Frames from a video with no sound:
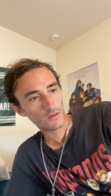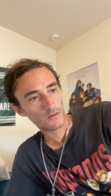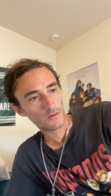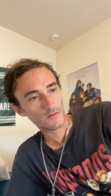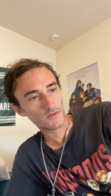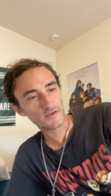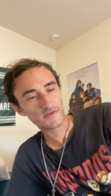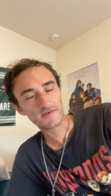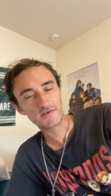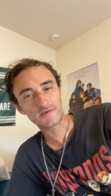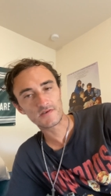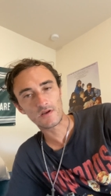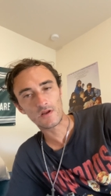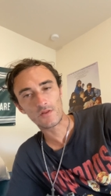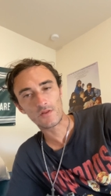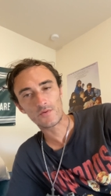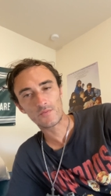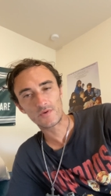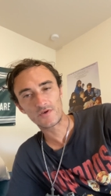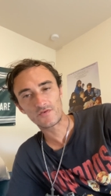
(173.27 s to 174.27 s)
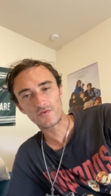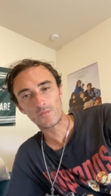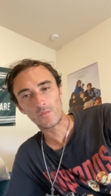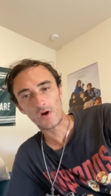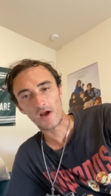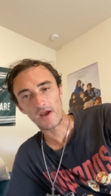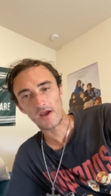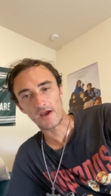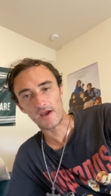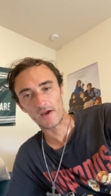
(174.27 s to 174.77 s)
this is another reason
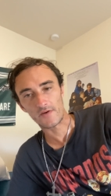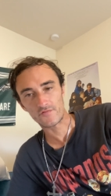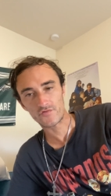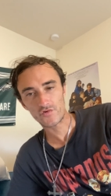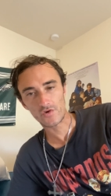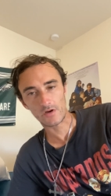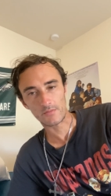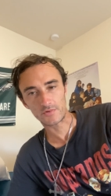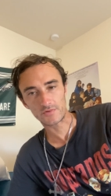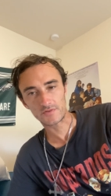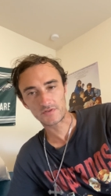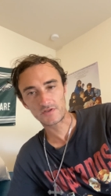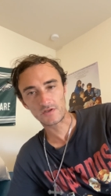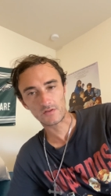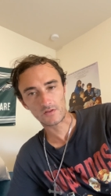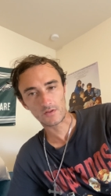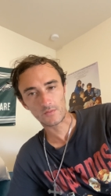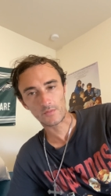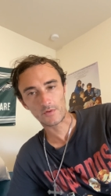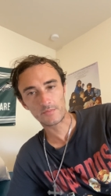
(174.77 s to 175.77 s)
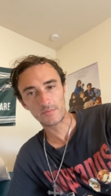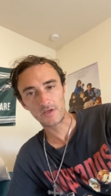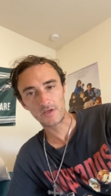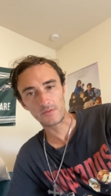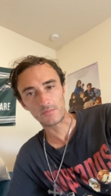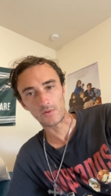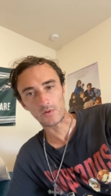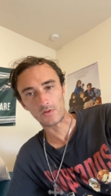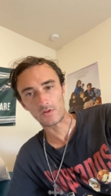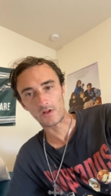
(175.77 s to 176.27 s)
why I have trouble dealing with
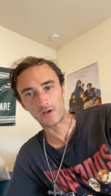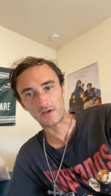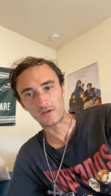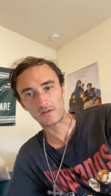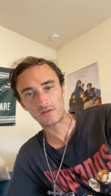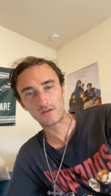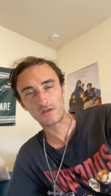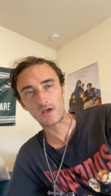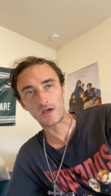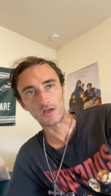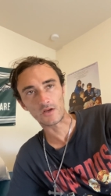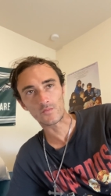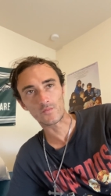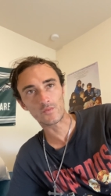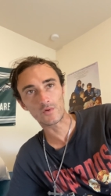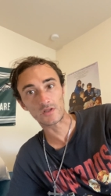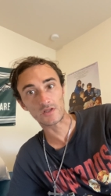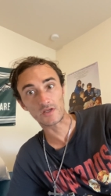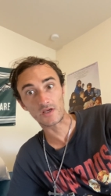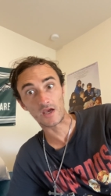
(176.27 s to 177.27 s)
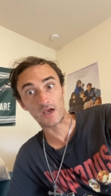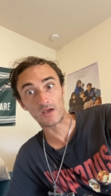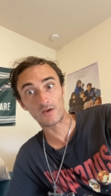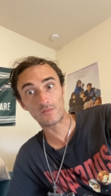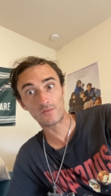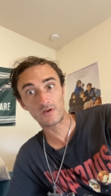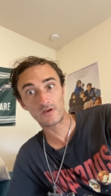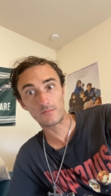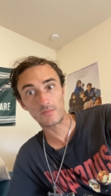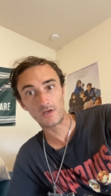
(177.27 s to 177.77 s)
people, like, getting really
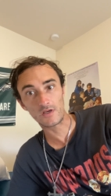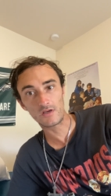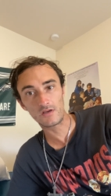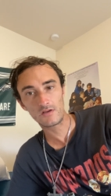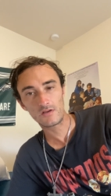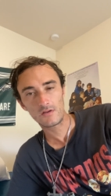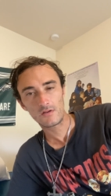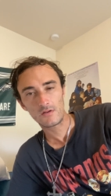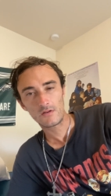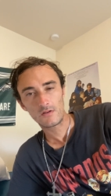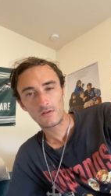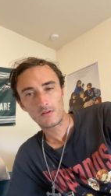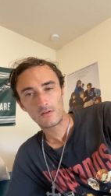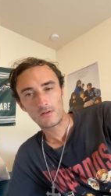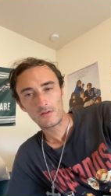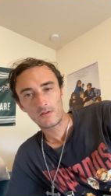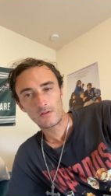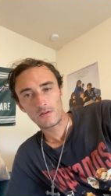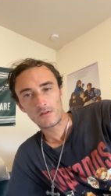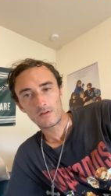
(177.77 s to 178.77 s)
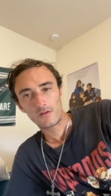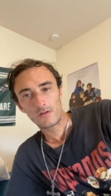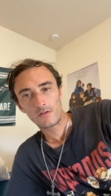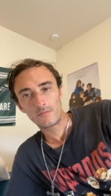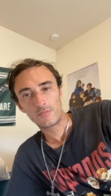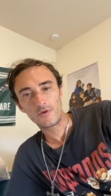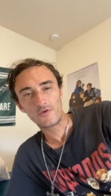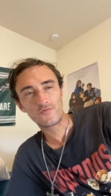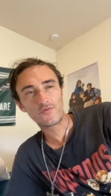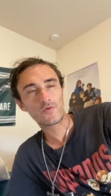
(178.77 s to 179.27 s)
angry at me.
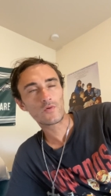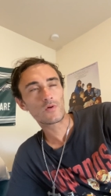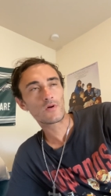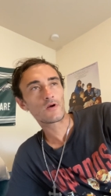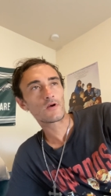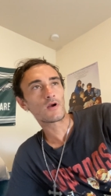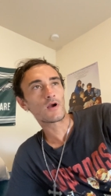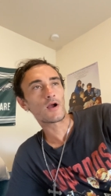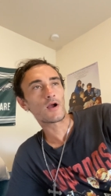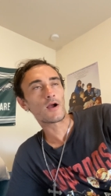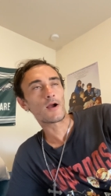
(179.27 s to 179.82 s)
Before